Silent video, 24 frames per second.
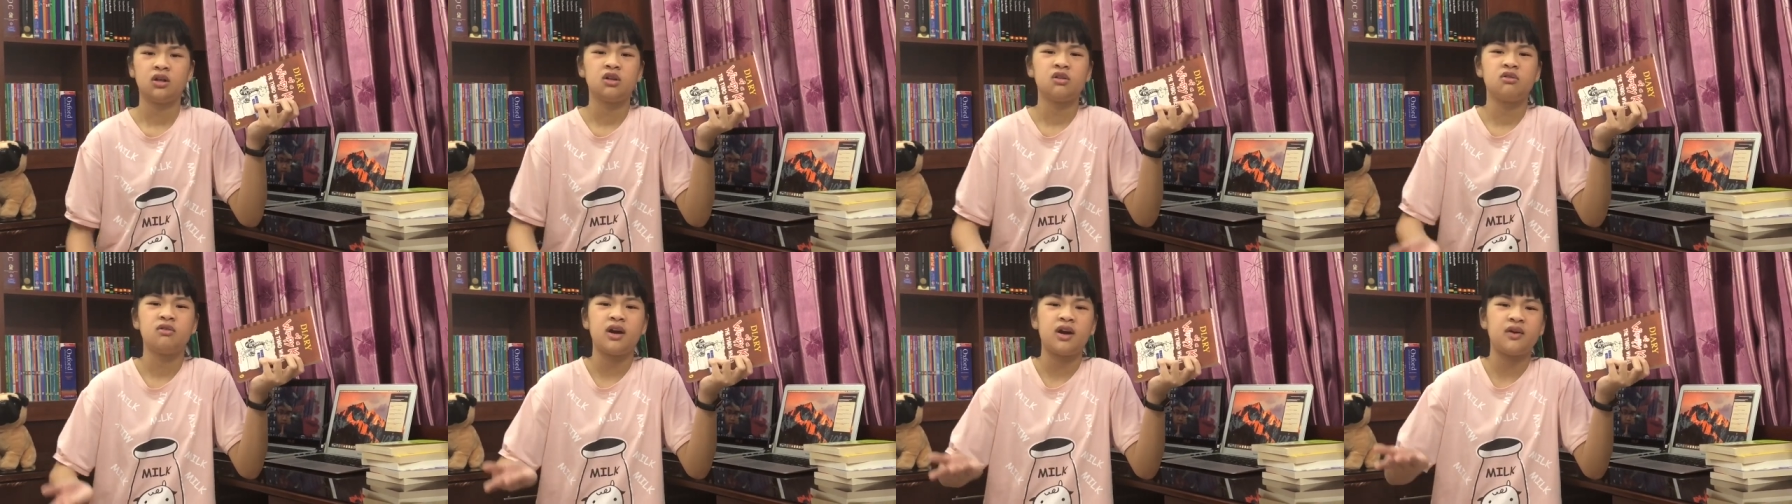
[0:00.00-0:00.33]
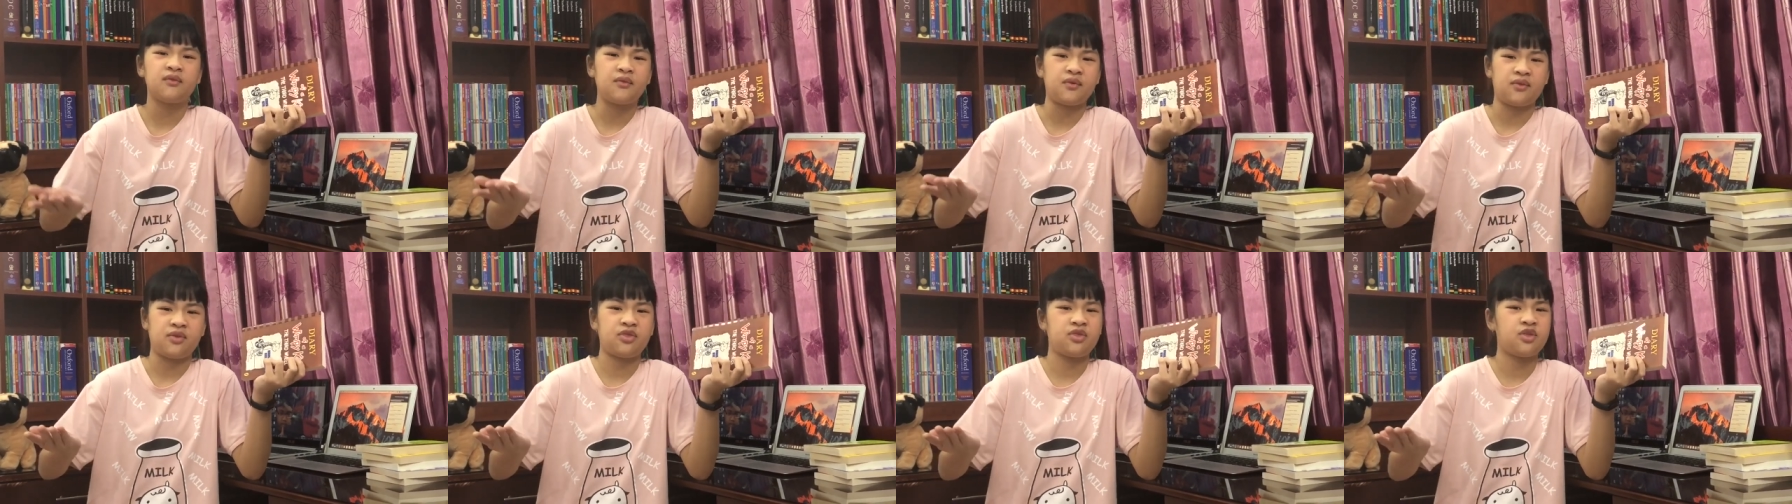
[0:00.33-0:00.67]
you
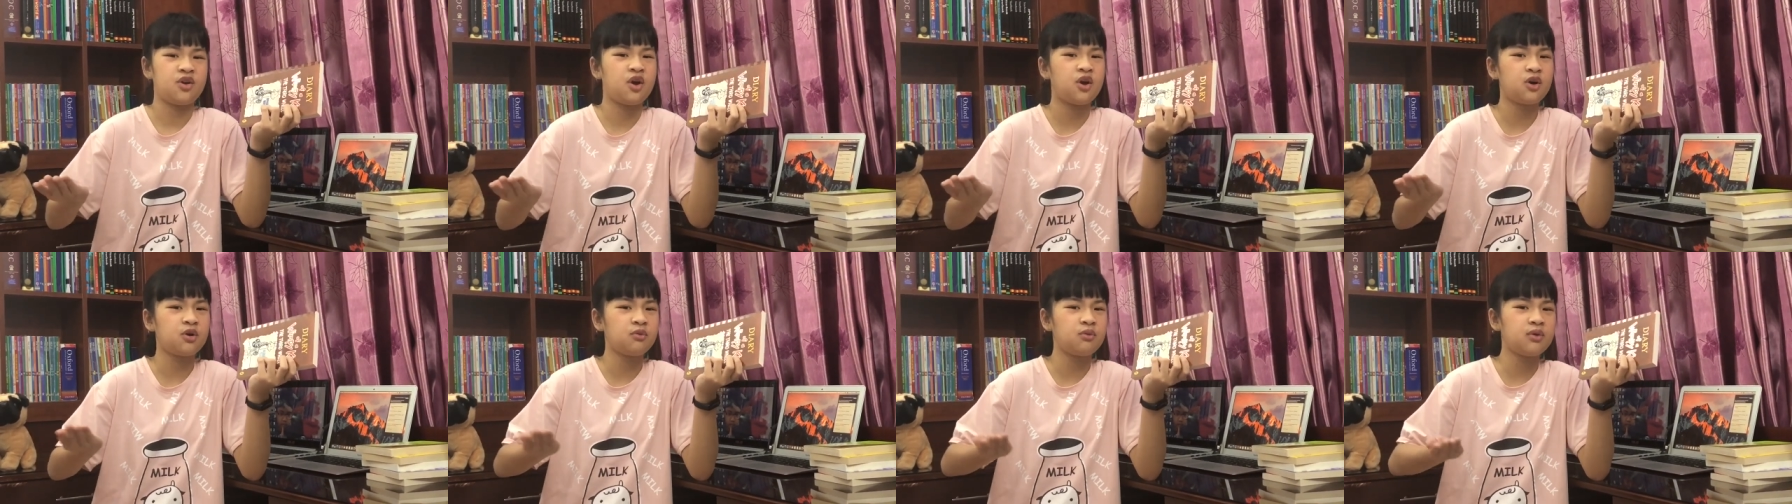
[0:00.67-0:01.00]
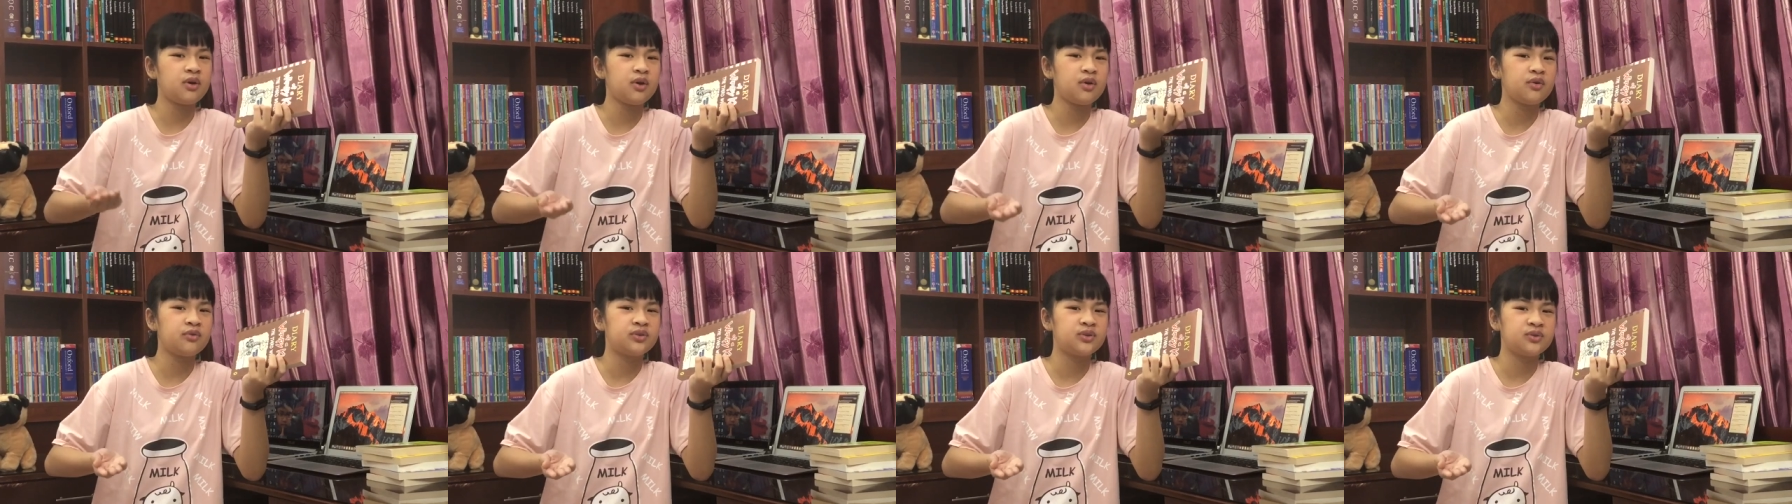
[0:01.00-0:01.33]
have a third
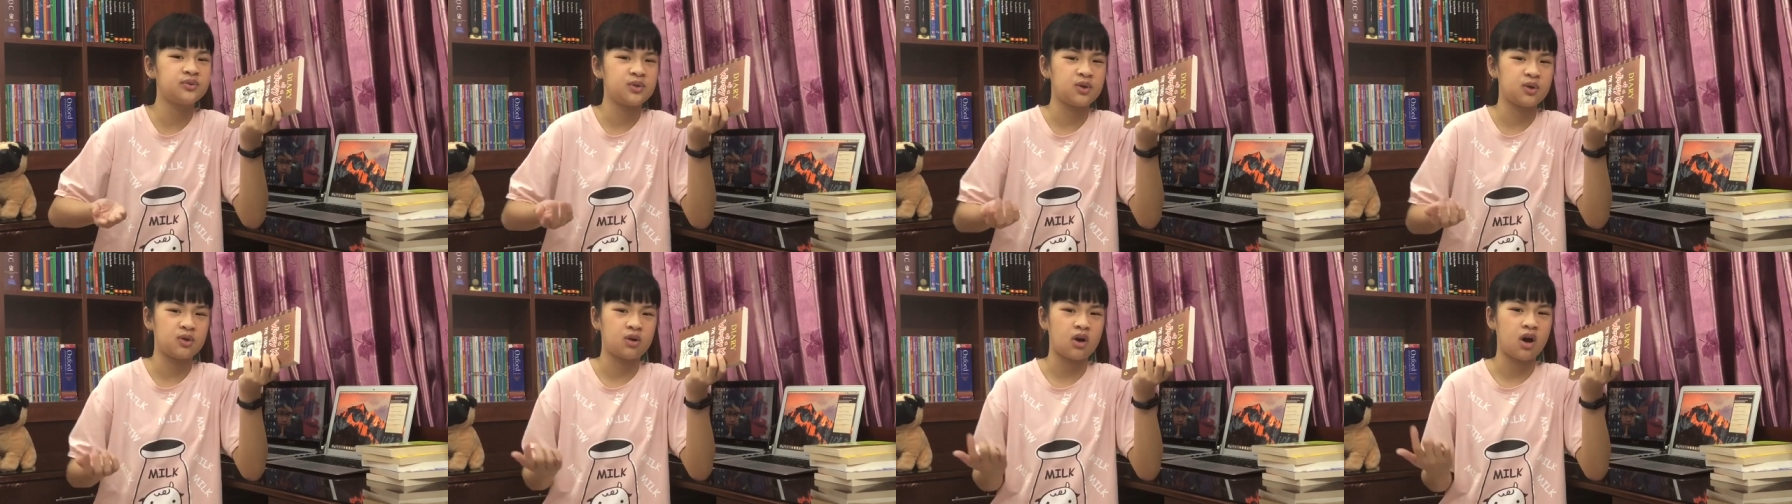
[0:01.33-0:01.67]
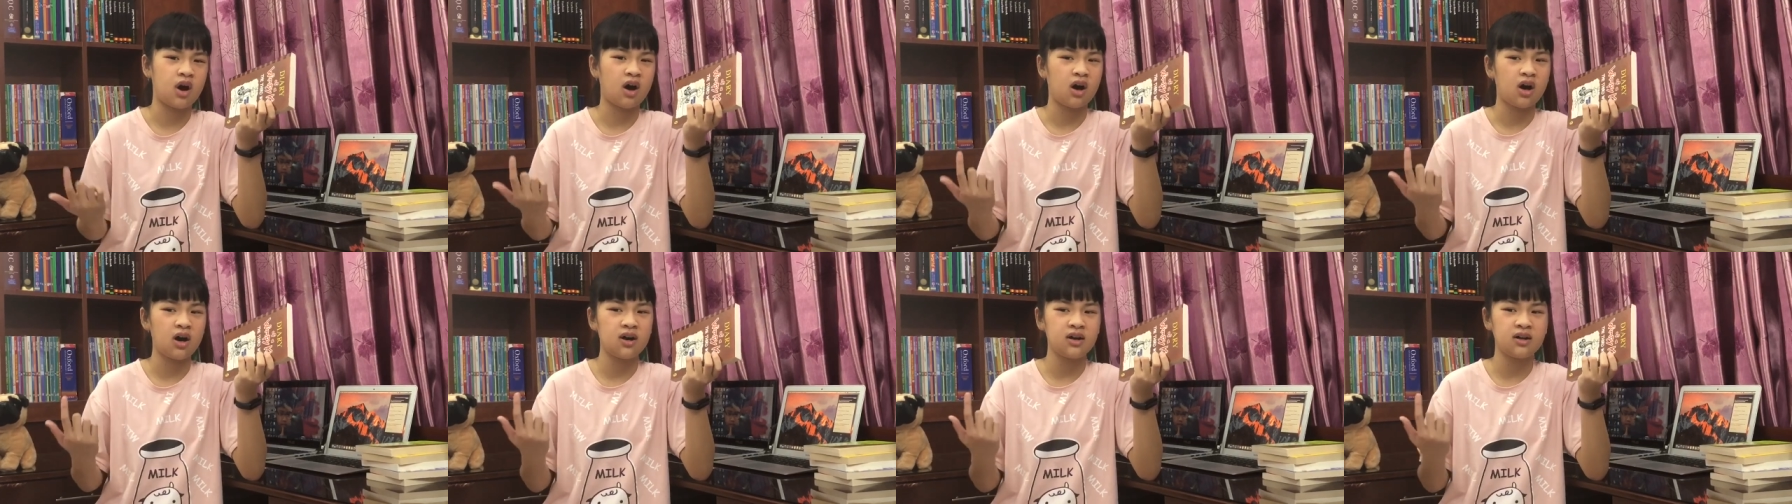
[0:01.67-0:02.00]
wheel from your
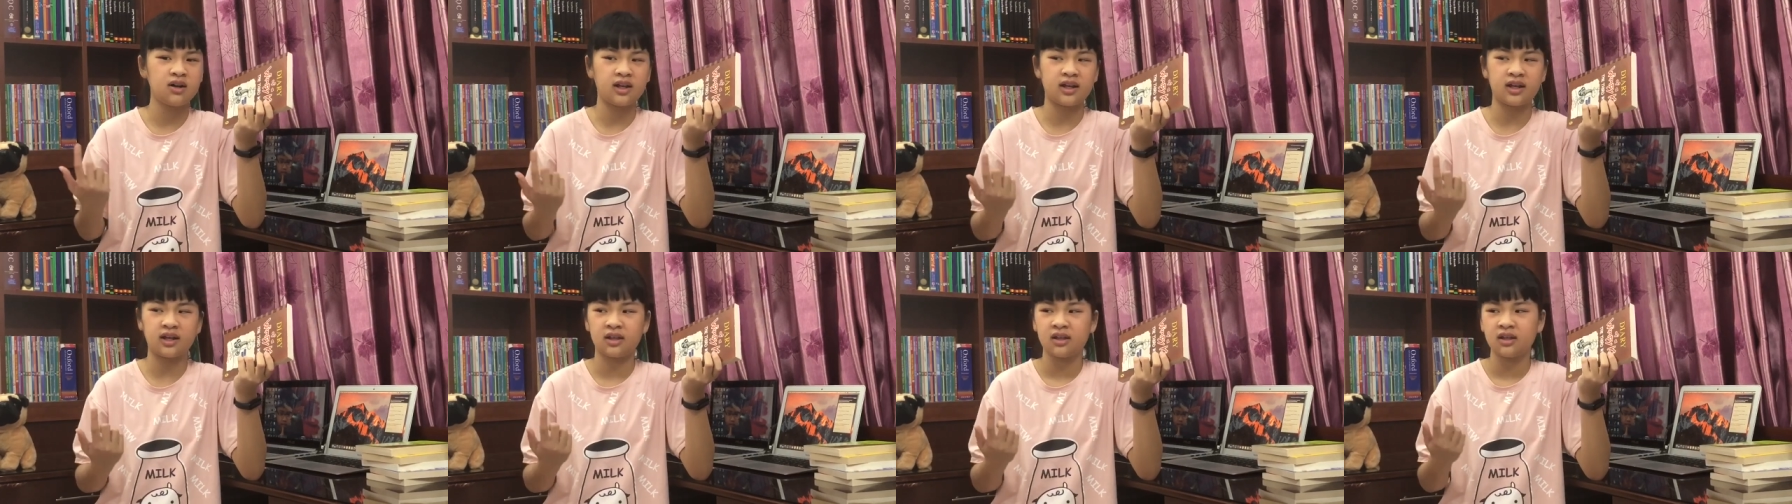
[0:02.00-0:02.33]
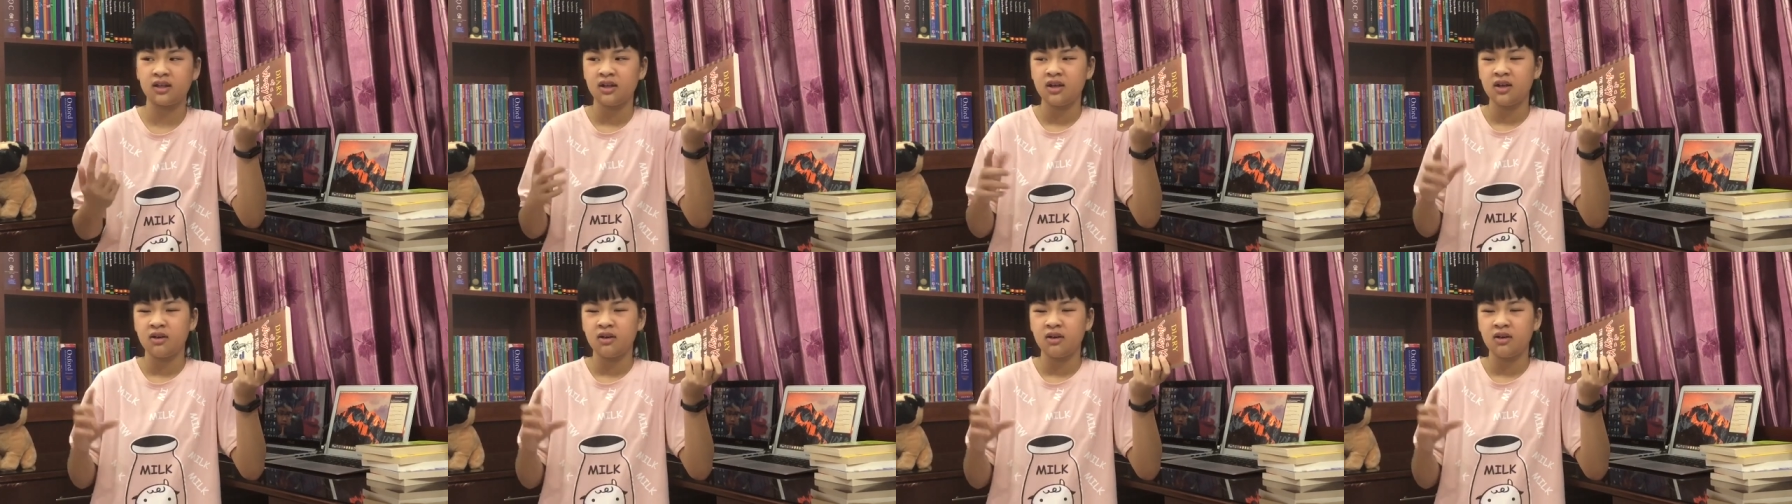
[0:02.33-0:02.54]
car like